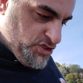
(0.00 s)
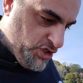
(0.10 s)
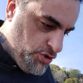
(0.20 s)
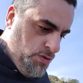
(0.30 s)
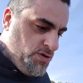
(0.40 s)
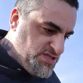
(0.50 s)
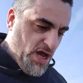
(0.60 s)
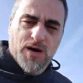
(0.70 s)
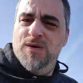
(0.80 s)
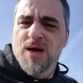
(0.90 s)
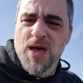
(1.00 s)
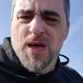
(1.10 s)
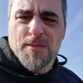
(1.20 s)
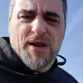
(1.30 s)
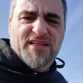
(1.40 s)
Too, so,
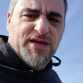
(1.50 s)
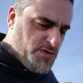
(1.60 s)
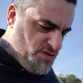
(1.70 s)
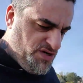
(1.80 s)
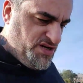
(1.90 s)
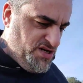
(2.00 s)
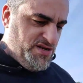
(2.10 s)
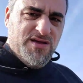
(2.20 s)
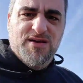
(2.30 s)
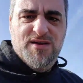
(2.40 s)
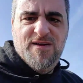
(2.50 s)
but I think we're doing good.